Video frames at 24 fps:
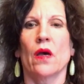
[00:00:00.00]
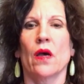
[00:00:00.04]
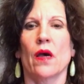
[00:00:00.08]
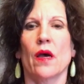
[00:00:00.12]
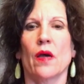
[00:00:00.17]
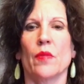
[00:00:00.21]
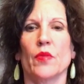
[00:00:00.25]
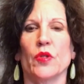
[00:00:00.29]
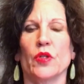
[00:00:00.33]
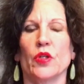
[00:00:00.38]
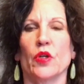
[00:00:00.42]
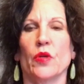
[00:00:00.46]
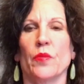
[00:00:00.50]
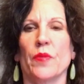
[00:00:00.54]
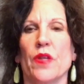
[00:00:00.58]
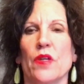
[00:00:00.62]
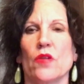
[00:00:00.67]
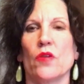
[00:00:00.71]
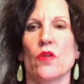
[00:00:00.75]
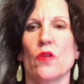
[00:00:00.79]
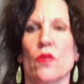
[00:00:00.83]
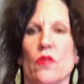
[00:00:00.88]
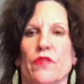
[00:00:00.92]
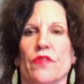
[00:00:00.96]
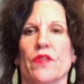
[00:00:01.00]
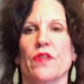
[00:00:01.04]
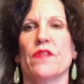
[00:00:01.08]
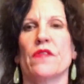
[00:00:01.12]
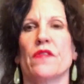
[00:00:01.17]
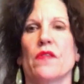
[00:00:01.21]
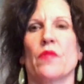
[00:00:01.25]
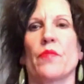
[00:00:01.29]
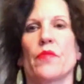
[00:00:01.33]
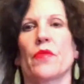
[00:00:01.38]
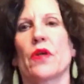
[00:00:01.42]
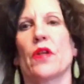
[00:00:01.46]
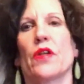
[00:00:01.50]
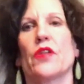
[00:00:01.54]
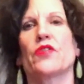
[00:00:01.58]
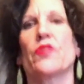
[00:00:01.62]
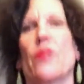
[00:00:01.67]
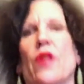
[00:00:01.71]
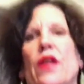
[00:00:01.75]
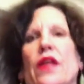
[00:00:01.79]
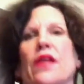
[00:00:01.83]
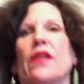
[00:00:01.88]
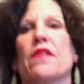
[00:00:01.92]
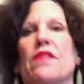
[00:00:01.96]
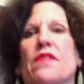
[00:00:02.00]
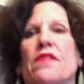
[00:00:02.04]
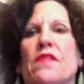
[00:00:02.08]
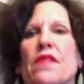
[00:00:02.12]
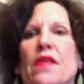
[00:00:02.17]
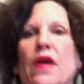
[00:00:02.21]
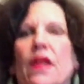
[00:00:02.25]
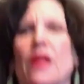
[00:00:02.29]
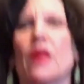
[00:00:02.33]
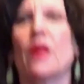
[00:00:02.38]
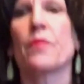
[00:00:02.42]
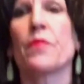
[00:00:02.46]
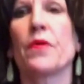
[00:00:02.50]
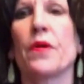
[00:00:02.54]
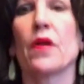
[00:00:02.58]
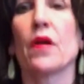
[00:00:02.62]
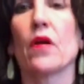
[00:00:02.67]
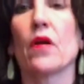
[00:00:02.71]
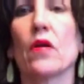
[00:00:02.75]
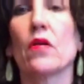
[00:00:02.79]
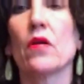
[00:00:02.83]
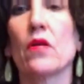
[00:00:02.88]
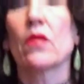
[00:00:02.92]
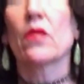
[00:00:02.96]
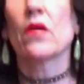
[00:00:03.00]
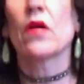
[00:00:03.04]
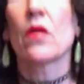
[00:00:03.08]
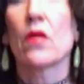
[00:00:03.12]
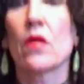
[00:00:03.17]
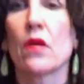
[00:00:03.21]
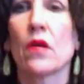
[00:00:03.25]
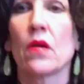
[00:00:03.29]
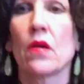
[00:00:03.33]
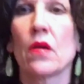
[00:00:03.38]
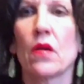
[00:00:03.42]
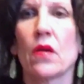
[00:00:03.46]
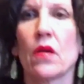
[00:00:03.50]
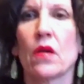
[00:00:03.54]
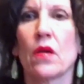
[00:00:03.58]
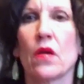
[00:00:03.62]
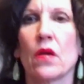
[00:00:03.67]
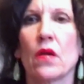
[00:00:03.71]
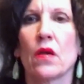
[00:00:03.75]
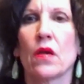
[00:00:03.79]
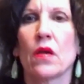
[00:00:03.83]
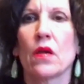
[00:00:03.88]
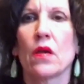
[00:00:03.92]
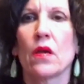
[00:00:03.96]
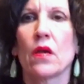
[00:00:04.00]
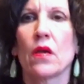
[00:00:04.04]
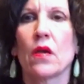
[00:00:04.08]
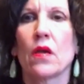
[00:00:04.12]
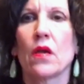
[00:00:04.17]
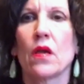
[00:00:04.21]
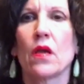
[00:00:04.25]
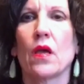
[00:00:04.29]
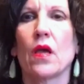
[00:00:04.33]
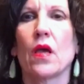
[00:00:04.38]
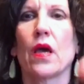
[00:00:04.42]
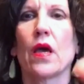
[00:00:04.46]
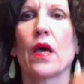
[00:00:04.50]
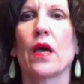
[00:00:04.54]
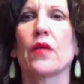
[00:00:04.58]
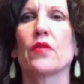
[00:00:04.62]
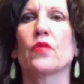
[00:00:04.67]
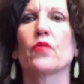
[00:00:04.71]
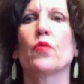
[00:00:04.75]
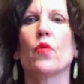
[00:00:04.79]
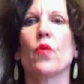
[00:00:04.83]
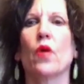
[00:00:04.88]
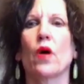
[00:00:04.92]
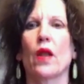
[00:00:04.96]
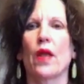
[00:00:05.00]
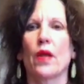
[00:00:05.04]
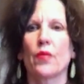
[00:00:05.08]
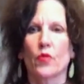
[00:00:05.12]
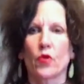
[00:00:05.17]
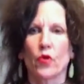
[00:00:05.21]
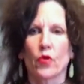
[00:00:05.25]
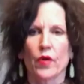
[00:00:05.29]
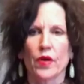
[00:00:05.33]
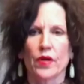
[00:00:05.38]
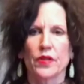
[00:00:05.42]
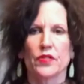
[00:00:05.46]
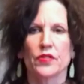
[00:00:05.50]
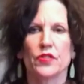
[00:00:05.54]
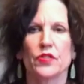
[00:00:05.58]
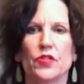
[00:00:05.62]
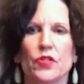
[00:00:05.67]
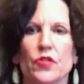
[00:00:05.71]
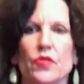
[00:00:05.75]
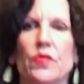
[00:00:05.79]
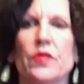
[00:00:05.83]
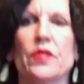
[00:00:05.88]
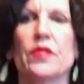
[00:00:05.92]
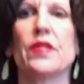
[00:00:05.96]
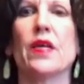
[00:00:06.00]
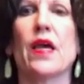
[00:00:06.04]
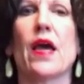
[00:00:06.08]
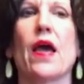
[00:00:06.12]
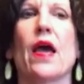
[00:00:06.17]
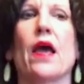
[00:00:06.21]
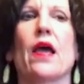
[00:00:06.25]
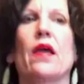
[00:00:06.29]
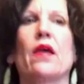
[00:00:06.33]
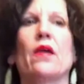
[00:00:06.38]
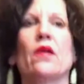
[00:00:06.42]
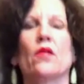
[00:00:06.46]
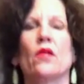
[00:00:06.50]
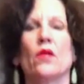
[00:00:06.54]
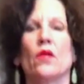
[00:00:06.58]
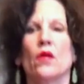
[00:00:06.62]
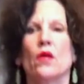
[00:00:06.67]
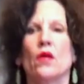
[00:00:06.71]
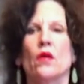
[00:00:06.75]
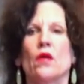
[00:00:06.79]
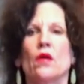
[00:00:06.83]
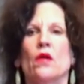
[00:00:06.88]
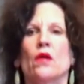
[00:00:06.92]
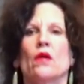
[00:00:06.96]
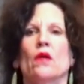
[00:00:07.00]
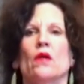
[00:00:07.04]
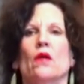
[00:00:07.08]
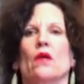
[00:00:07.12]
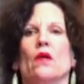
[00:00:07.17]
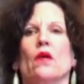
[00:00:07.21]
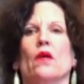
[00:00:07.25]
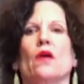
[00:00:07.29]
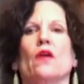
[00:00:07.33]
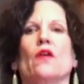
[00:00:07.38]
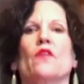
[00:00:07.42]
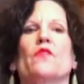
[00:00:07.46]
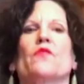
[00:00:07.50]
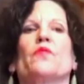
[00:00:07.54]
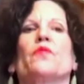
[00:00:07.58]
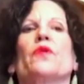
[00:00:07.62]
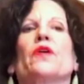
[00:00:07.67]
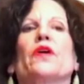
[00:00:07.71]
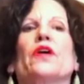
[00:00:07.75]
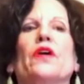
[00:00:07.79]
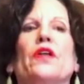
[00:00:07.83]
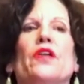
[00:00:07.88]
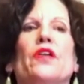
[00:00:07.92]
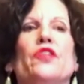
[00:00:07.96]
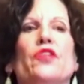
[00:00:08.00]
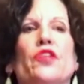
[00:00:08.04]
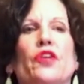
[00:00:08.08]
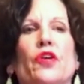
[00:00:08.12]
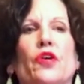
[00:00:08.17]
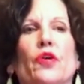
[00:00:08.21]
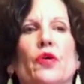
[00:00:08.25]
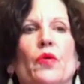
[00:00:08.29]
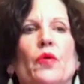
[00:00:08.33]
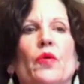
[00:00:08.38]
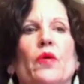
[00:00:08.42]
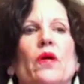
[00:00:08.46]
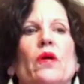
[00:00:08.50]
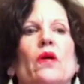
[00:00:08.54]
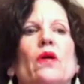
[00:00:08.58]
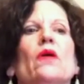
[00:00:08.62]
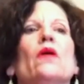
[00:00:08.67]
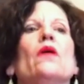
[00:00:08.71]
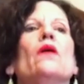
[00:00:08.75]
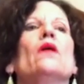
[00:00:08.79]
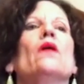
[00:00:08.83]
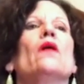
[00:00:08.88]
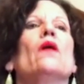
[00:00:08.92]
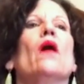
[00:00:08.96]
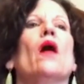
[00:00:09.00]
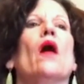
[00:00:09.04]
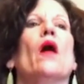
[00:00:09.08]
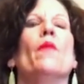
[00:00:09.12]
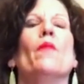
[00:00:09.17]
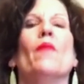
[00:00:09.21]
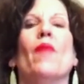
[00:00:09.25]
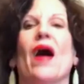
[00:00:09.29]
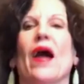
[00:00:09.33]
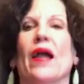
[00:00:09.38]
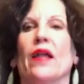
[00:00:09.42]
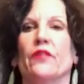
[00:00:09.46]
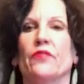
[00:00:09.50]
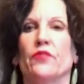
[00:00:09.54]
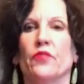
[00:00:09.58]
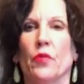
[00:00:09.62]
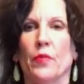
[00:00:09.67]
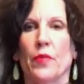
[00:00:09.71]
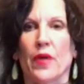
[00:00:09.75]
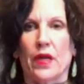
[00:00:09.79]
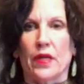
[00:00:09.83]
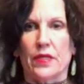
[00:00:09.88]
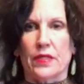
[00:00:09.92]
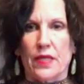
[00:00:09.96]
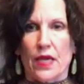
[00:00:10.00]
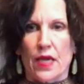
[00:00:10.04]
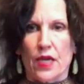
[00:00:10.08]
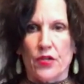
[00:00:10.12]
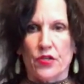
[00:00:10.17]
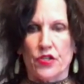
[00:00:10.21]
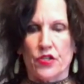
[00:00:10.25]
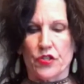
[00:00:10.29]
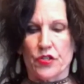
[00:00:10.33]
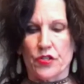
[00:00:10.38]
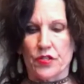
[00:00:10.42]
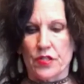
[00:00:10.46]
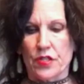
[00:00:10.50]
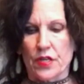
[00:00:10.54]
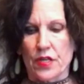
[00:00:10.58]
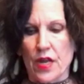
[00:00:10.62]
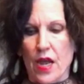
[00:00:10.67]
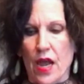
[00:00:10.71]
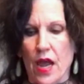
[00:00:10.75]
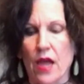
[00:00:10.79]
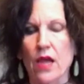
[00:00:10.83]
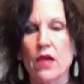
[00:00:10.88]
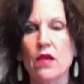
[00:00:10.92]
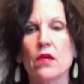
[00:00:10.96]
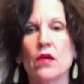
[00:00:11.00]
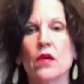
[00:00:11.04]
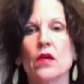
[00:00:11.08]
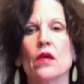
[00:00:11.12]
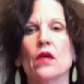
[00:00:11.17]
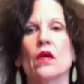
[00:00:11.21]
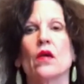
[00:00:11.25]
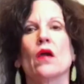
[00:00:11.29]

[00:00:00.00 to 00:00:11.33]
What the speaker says: I'm a little bit nervous. I'm going to try to get set up here. And what I'm going to do today is we're going to do a mindful meditation today.